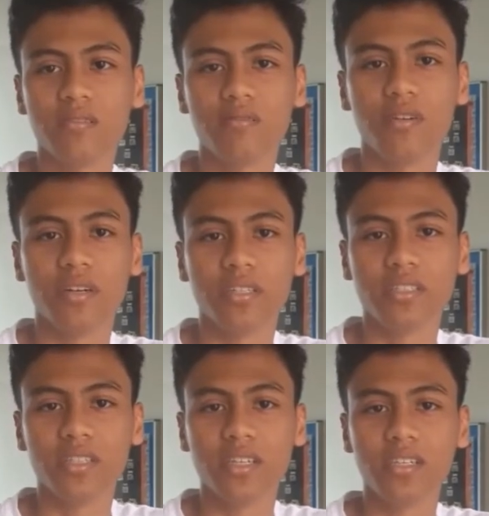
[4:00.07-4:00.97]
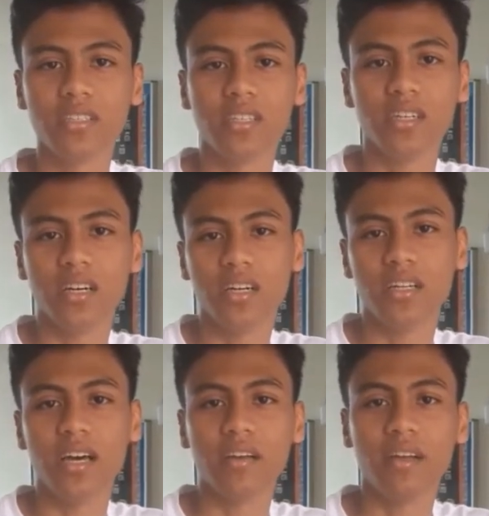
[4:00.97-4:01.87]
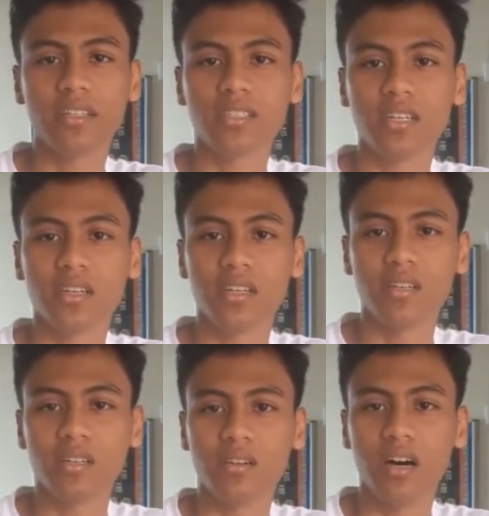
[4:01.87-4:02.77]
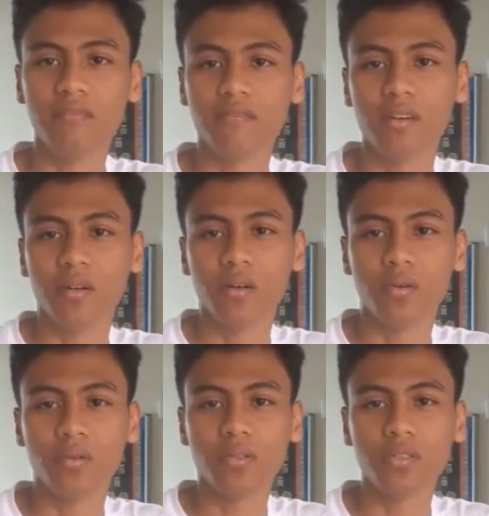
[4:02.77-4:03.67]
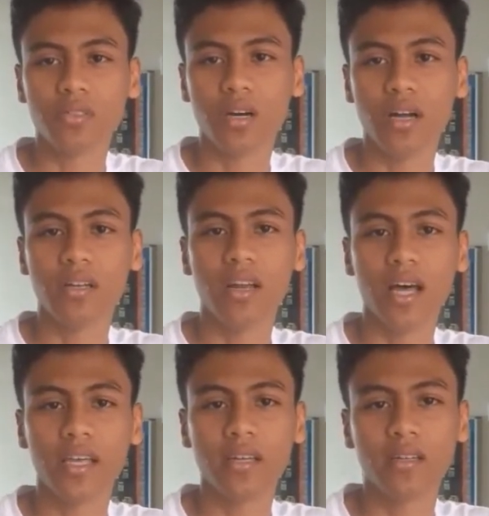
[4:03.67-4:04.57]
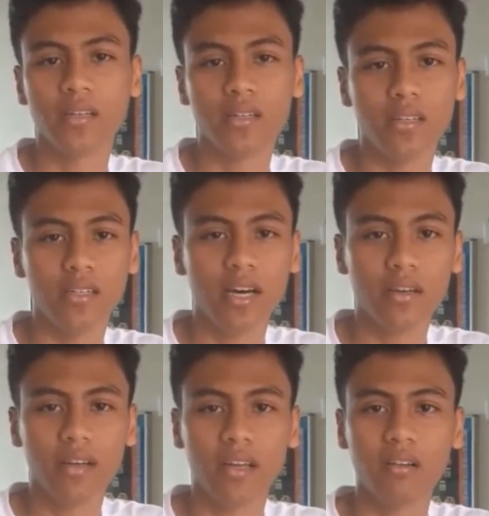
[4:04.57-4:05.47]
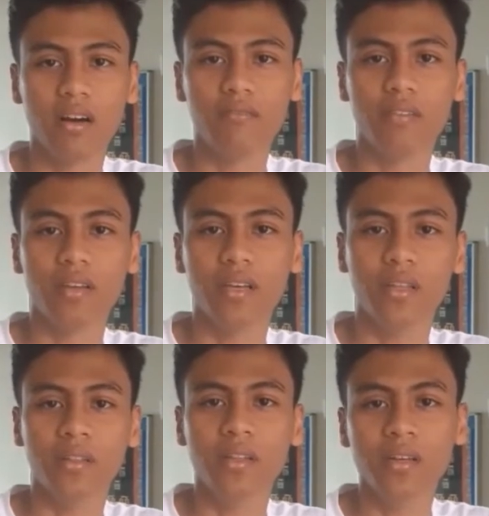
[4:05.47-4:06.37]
forest is a direct circle graph whose underlying the direct graph in